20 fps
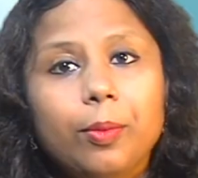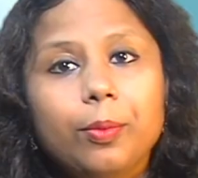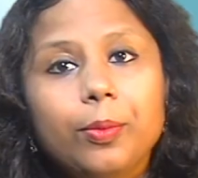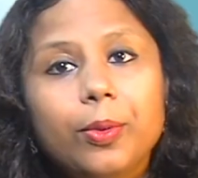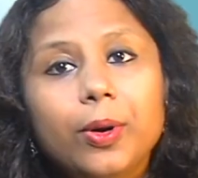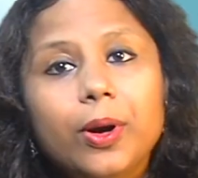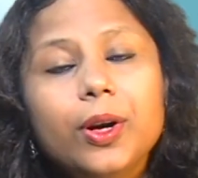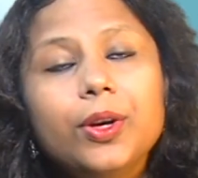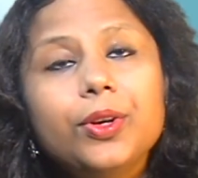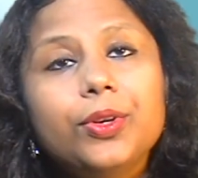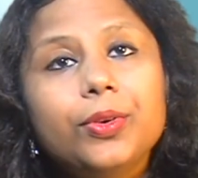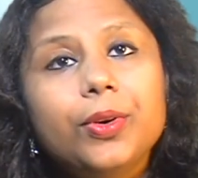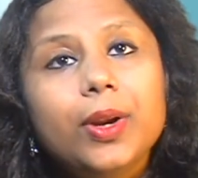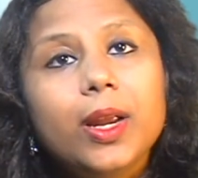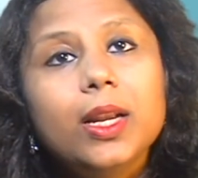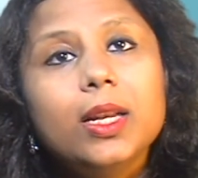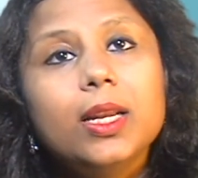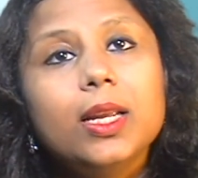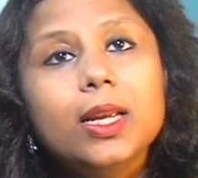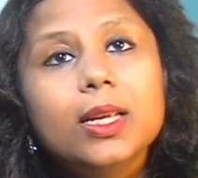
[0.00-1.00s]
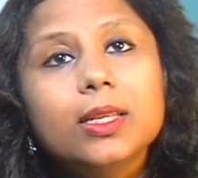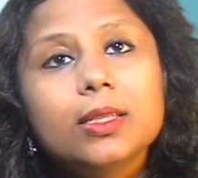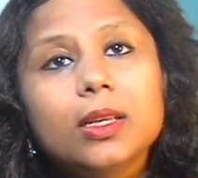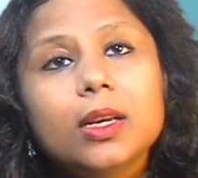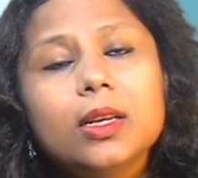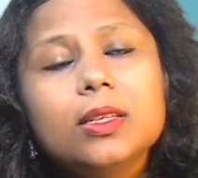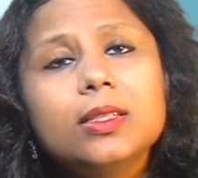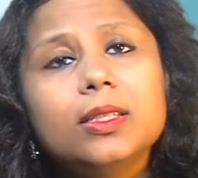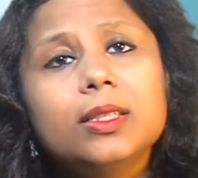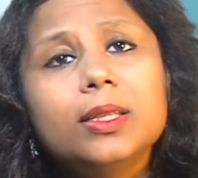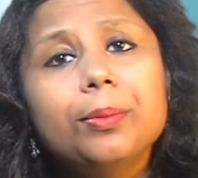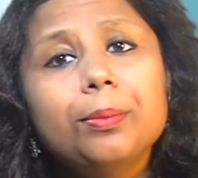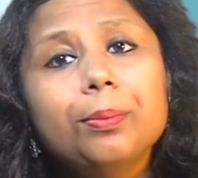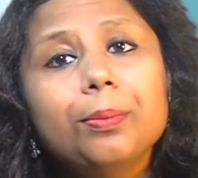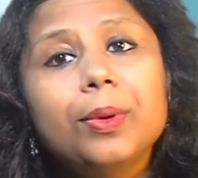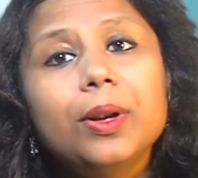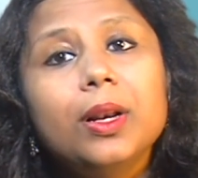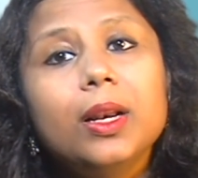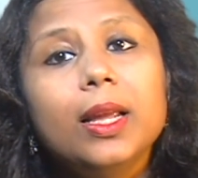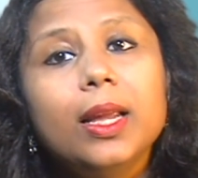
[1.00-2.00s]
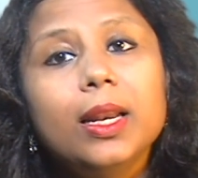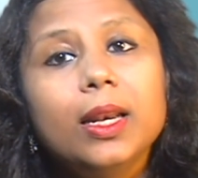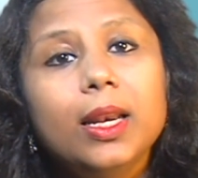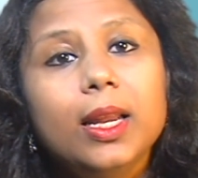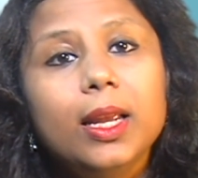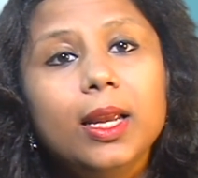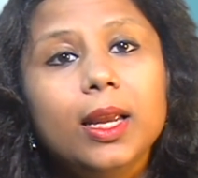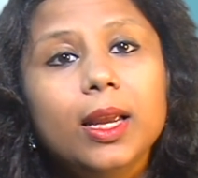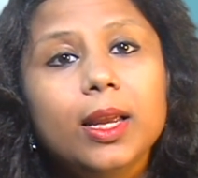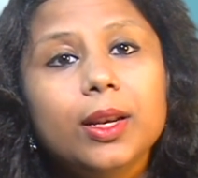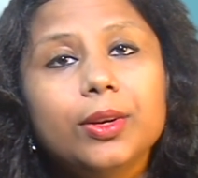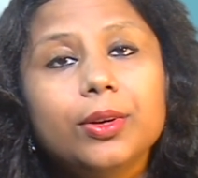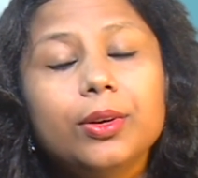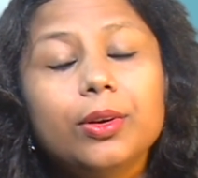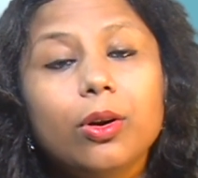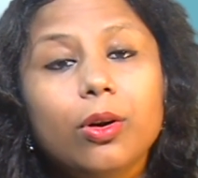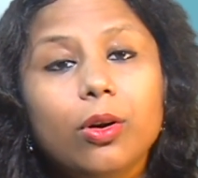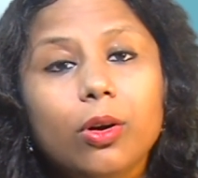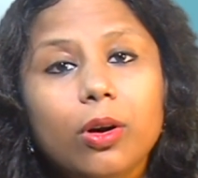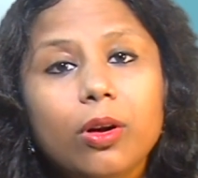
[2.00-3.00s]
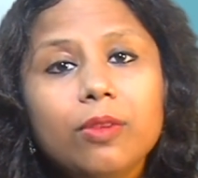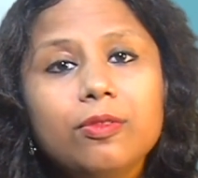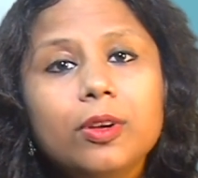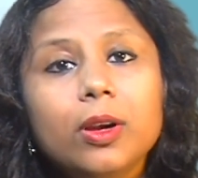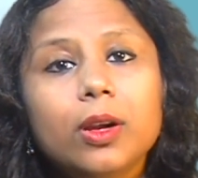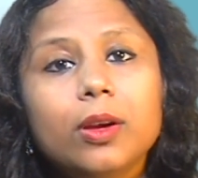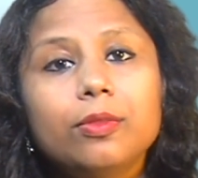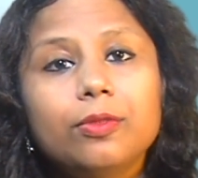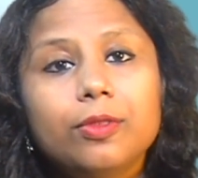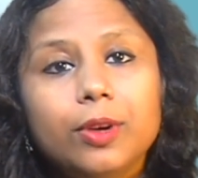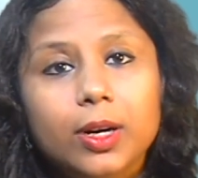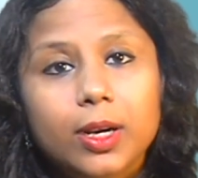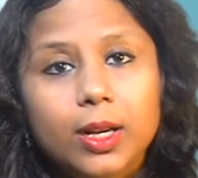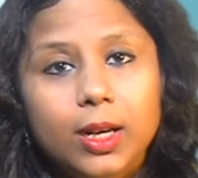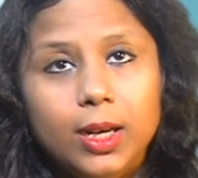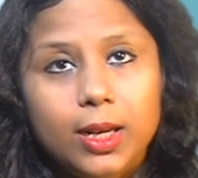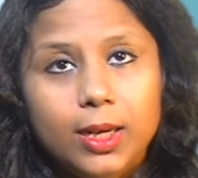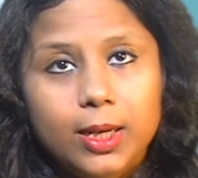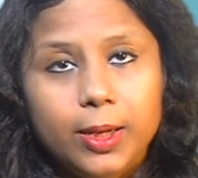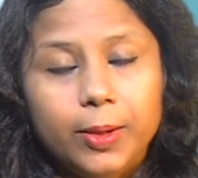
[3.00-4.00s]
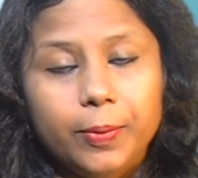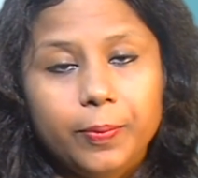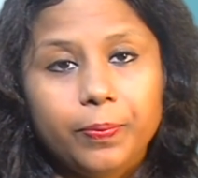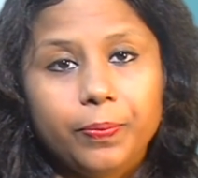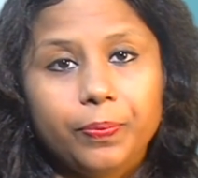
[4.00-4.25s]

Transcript: Birth rate is a simple indicator of fertility.